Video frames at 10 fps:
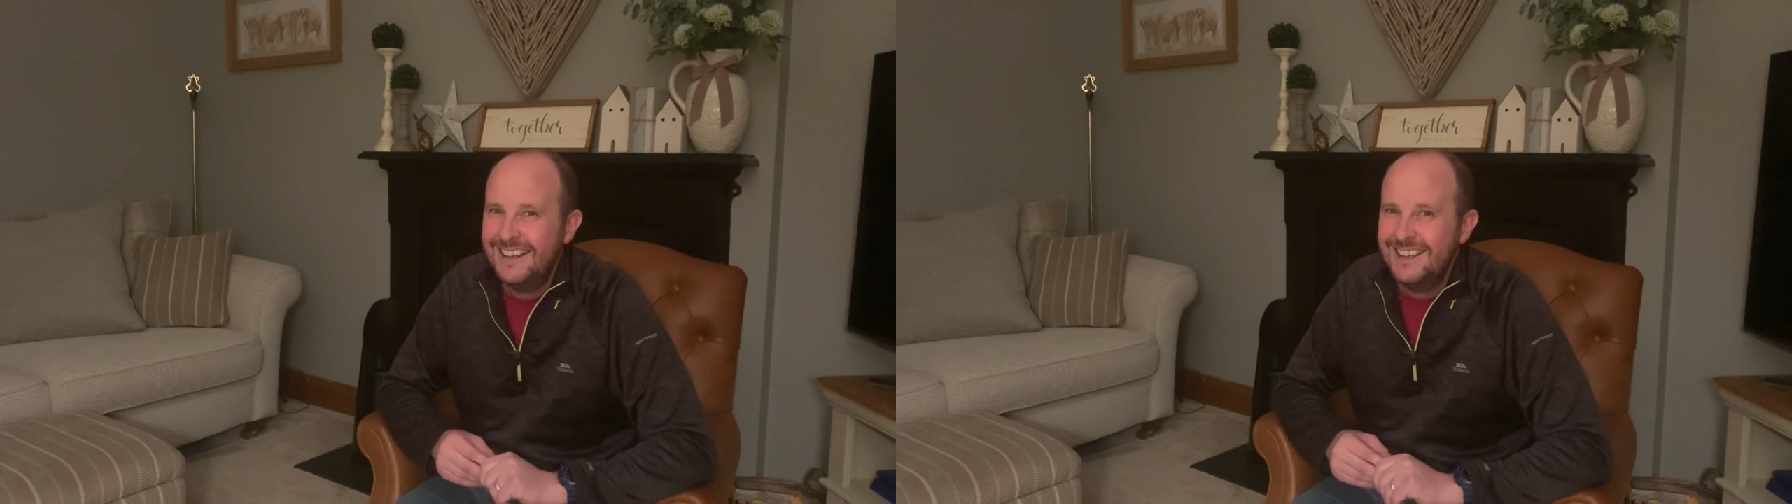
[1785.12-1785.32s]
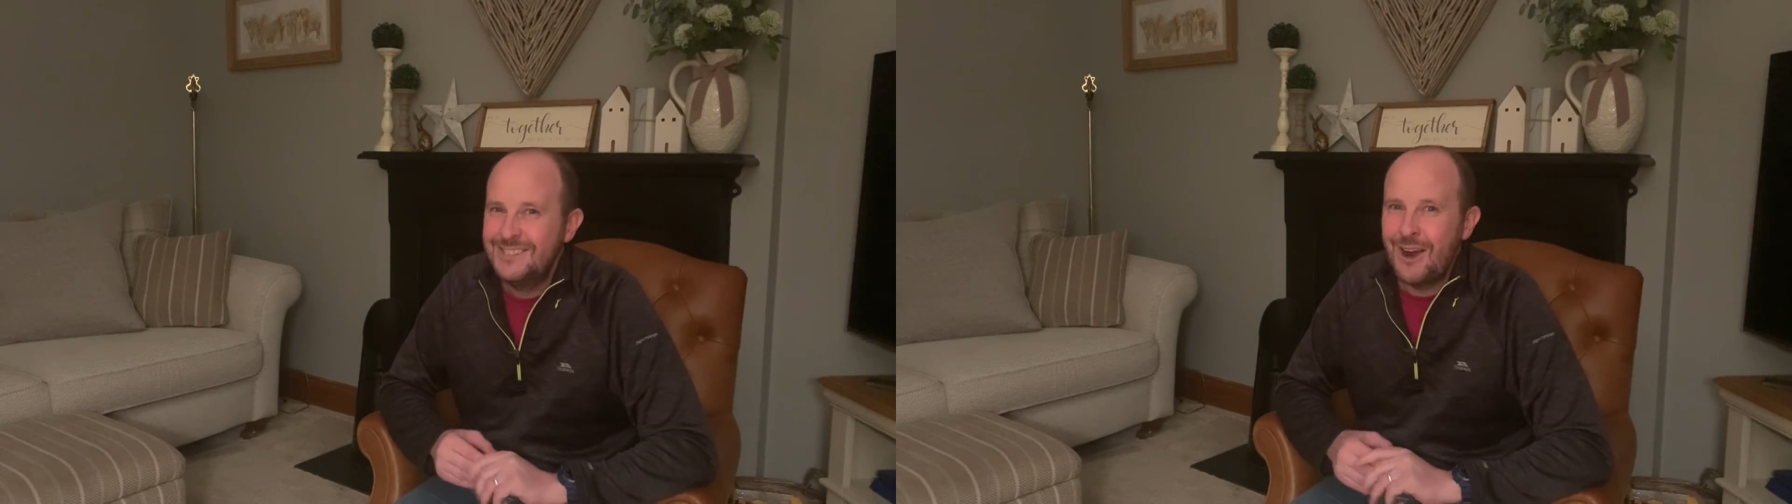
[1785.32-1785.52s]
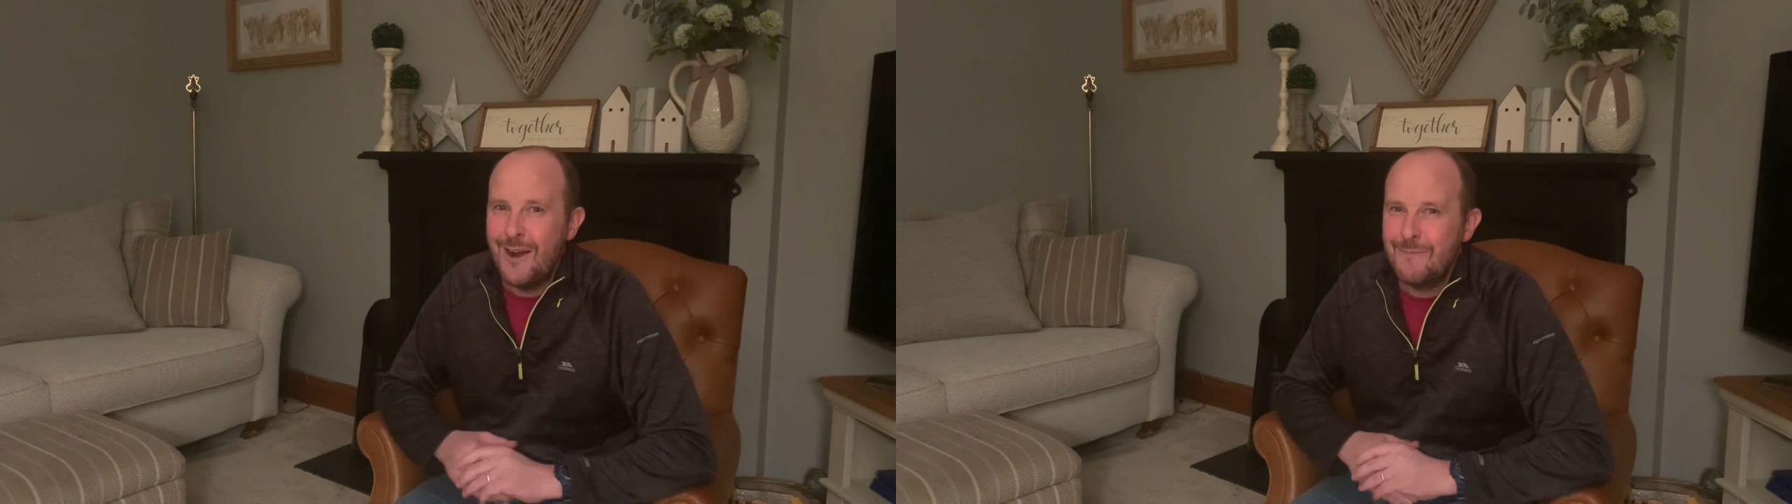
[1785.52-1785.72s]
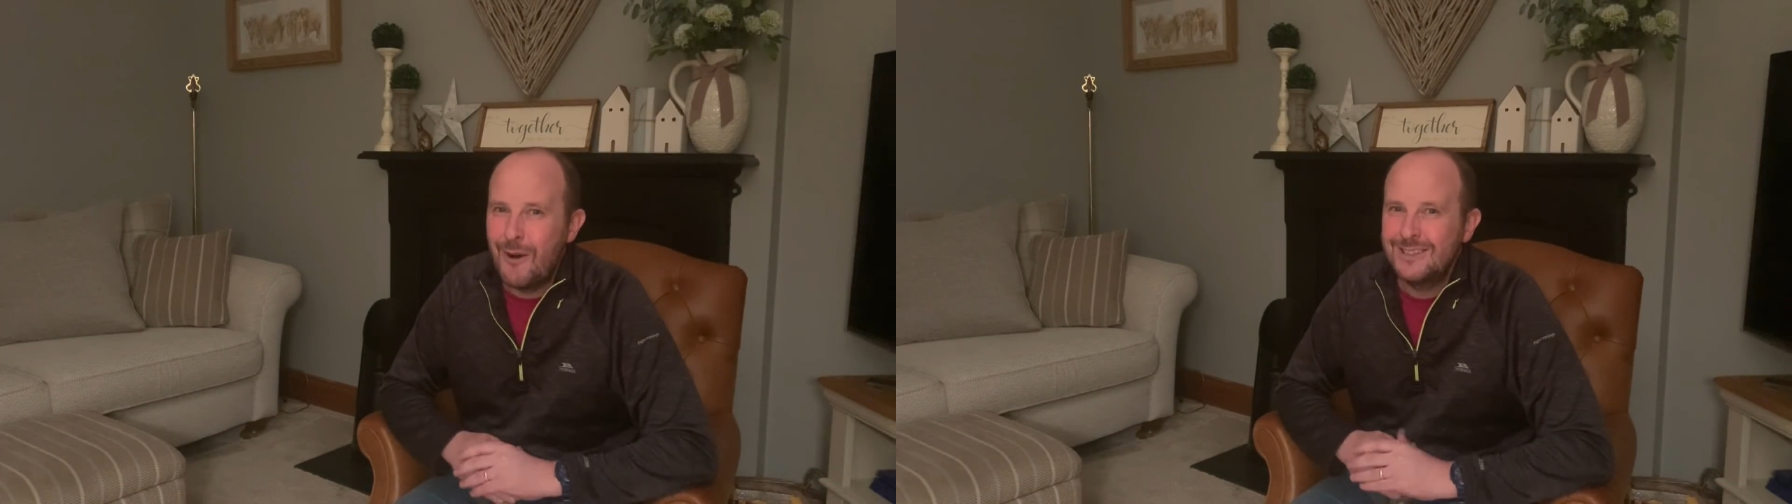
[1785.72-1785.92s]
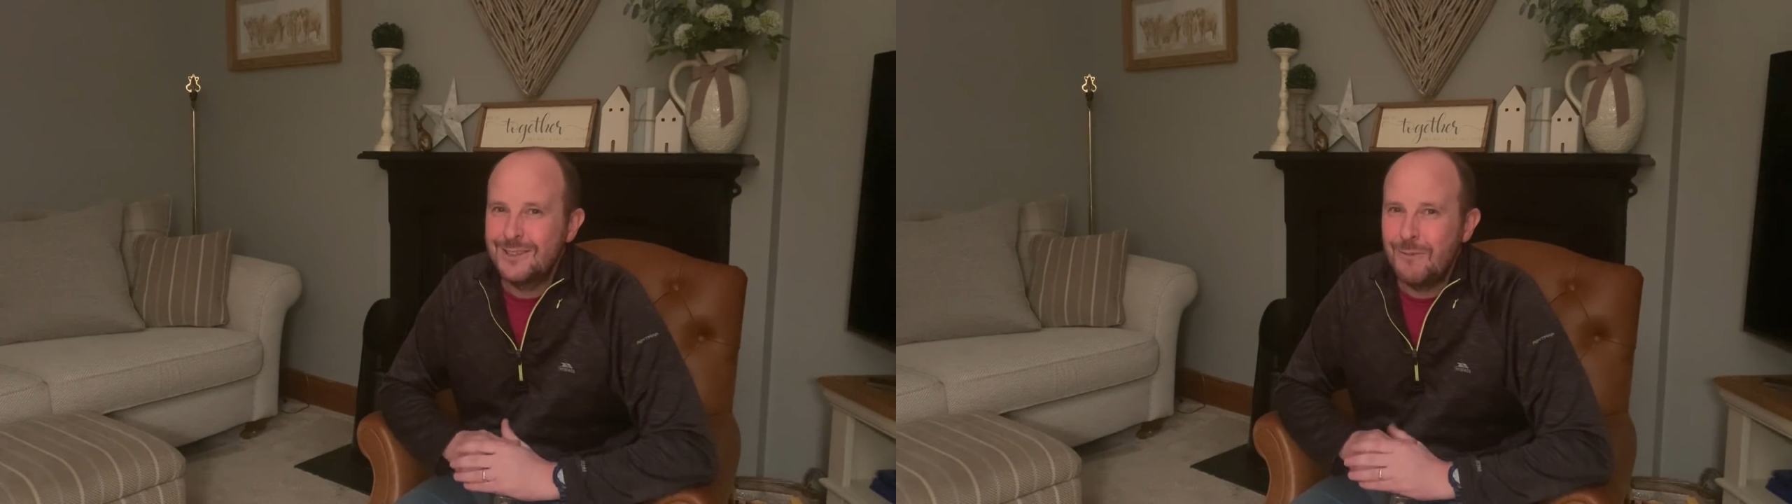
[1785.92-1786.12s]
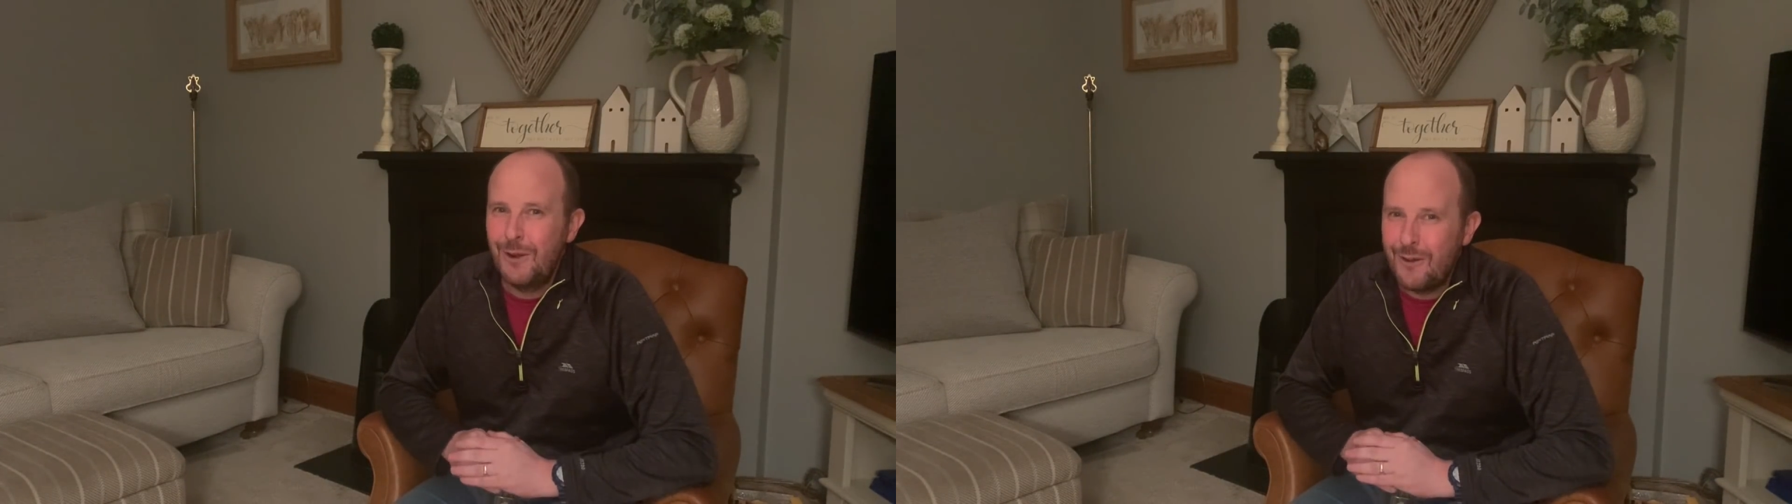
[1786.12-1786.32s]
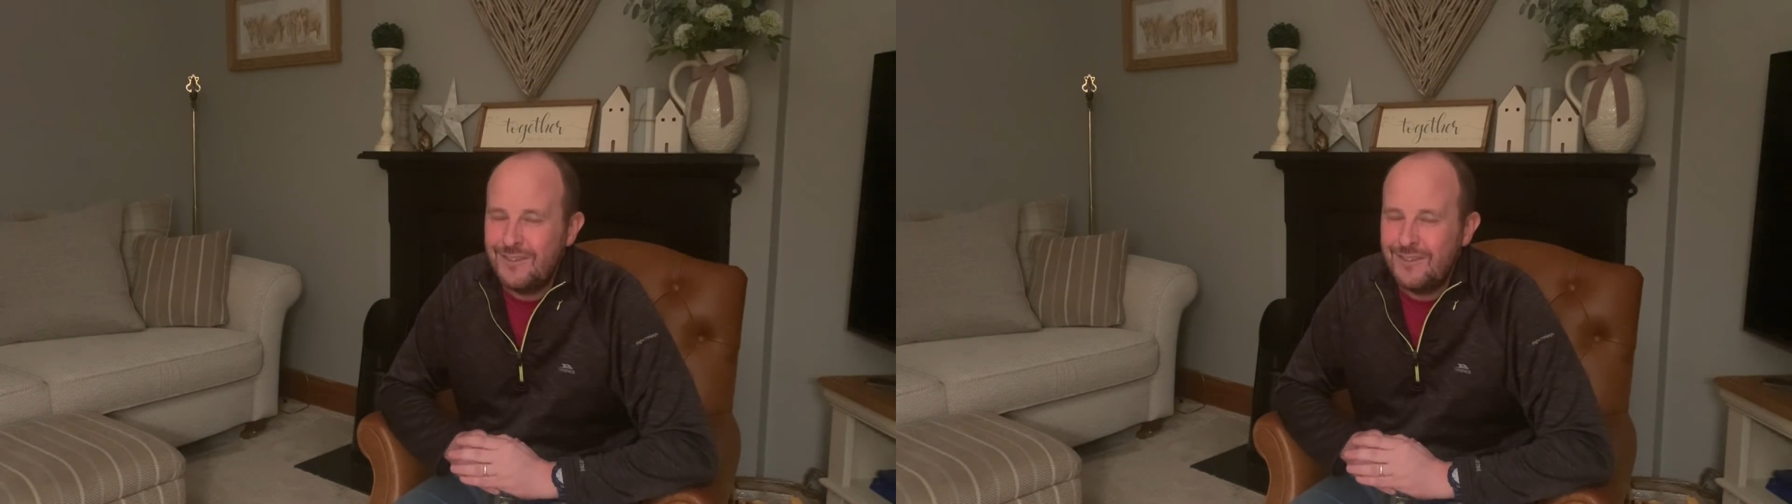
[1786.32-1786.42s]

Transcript: Sharon Morrison will love